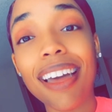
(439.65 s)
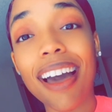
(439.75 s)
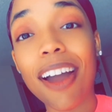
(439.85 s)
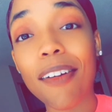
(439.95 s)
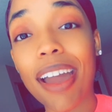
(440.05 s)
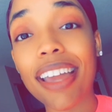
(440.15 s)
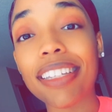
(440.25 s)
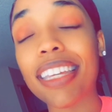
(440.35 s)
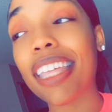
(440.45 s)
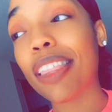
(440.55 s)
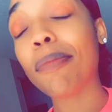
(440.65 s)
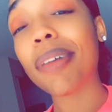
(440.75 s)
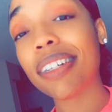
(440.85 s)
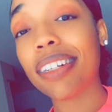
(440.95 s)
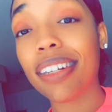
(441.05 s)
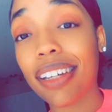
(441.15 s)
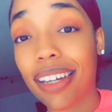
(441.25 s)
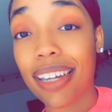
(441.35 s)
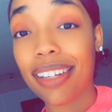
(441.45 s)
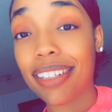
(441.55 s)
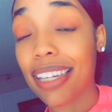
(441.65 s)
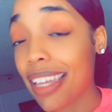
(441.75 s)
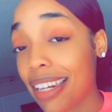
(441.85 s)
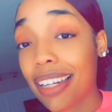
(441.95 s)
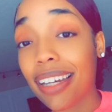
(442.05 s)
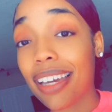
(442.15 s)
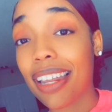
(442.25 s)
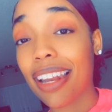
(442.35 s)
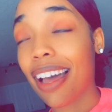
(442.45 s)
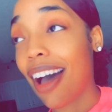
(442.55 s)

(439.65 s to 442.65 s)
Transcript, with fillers: all right, to get the mission done, to get it done.